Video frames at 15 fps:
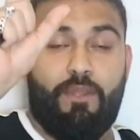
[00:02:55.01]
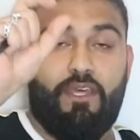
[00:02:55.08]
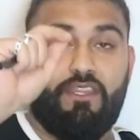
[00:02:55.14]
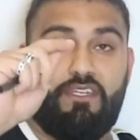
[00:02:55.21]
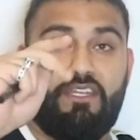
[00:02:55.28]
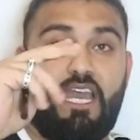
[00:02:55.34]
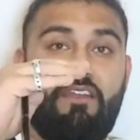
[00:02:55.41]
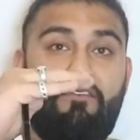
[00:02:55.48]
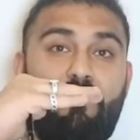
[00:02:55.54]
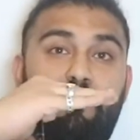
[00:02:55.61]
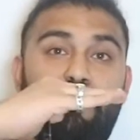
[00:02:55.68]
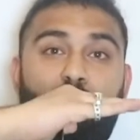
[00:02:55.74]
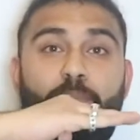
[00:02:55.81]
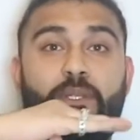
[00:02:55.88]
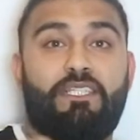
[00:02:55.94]
Now the
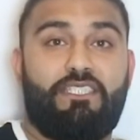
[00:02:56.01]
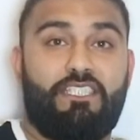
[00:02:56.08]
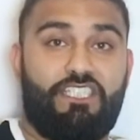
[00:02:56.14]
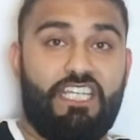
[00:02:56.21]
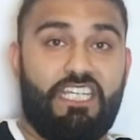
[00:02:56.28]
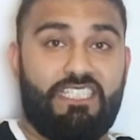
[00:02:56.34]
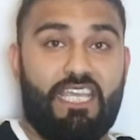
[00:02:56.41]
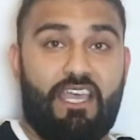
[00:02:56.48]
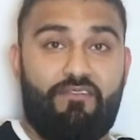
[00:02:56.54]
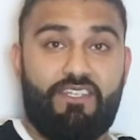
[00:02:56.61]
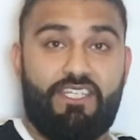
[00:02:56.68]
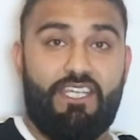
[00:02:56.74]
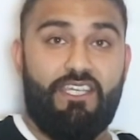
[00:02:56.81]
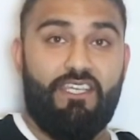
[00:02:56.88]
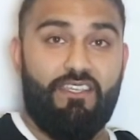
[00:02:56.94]
diaphragm splits the chest
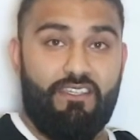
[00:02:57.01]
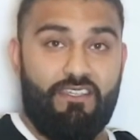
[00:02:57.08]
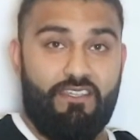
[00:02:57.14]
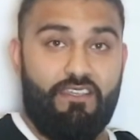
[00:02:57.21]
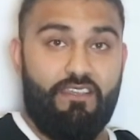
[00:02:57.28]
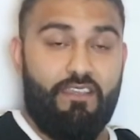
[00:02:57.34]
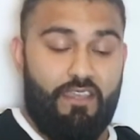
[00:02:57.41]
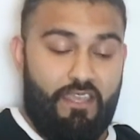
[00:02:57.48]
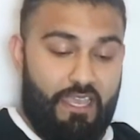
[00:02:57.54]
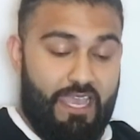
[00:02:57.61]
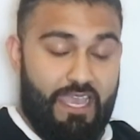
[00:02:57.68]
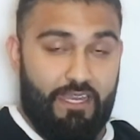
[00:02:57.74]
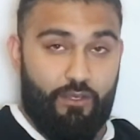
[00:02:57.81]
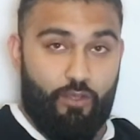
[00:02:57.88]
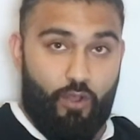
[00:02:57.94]
cavity
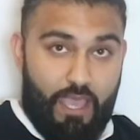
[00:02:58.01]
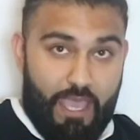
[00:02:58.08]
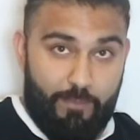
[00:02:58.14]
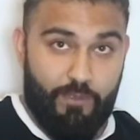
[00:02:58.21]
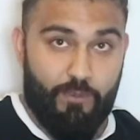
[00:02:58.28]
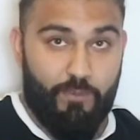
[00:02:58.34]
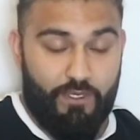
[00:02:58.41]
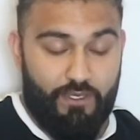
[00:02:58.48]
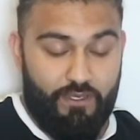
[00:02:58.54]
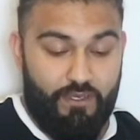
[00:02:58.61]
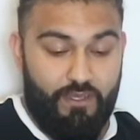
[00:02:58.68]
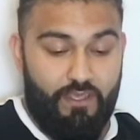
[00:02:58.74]
and your abdomen.